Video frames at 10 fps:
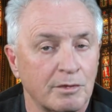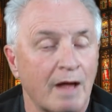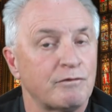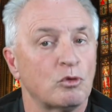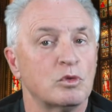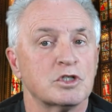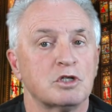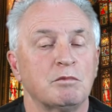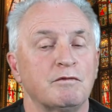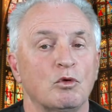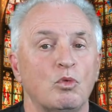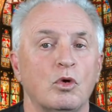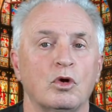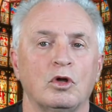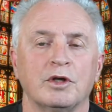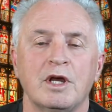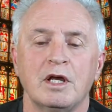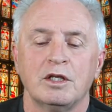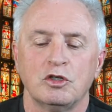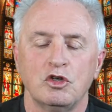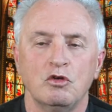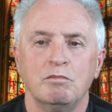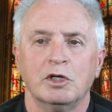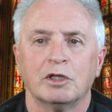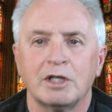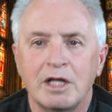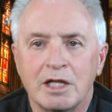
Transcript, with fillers: Not the wisdom of the world, the humility